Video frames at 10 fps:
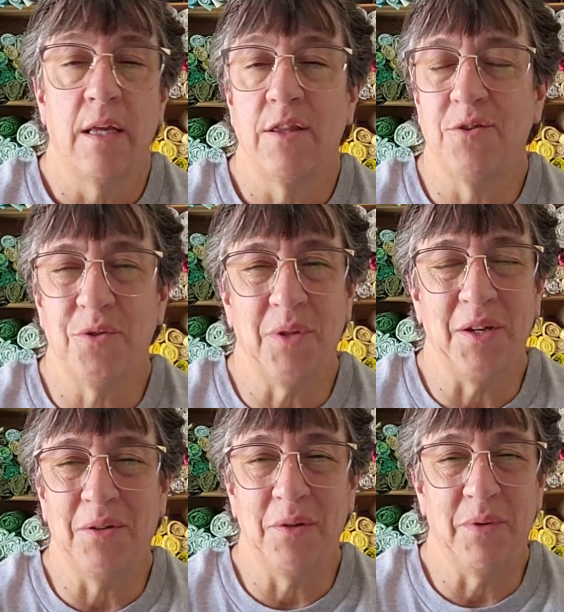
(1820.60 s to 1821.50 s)
Those are
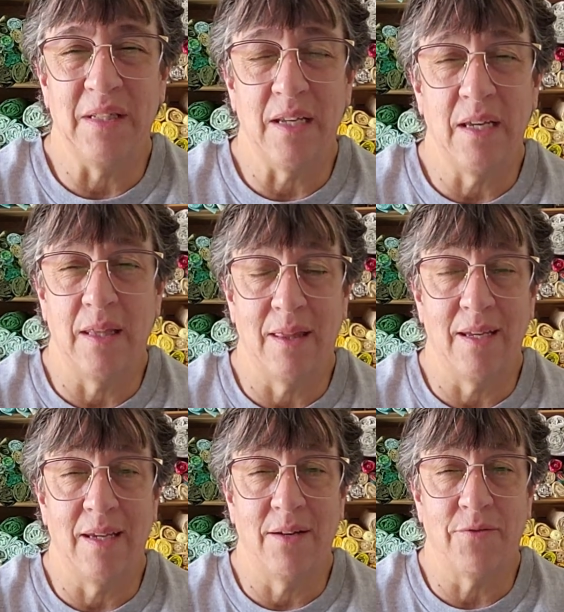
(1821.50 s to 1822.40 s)
the only ones I can
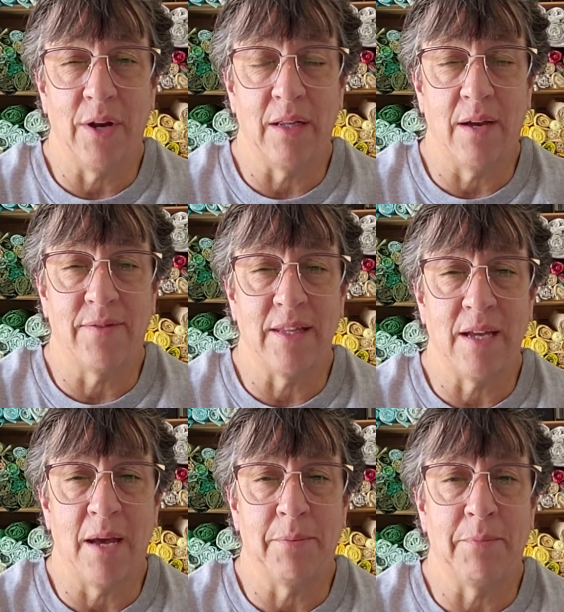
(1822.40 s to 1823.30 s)
think of right off the
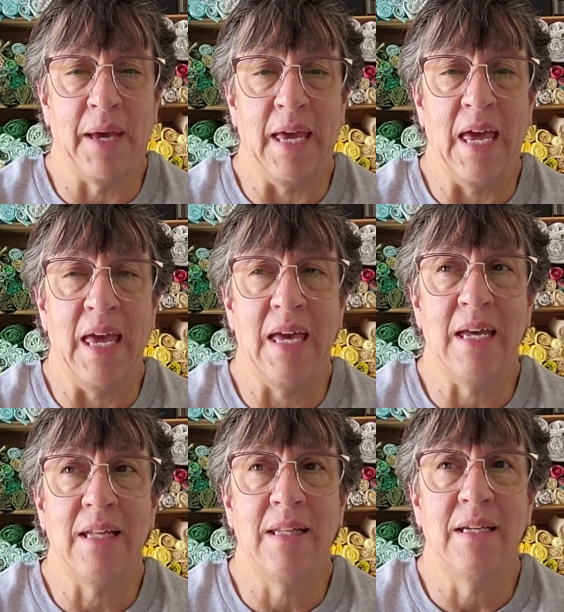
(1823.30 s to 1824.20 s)
top of my
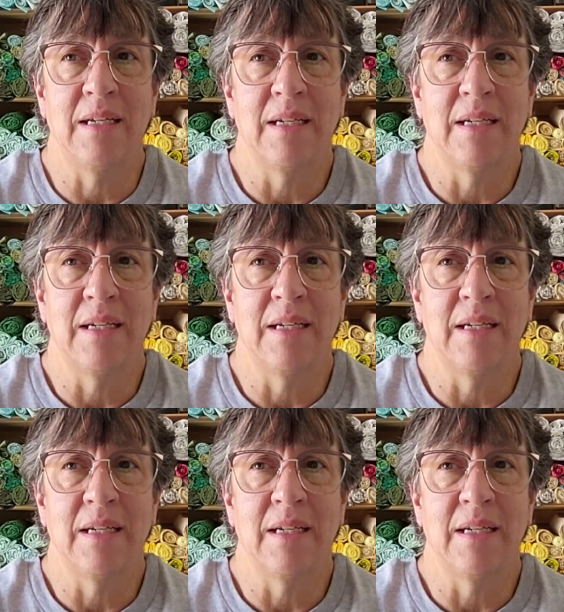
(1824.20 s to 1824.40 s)
head.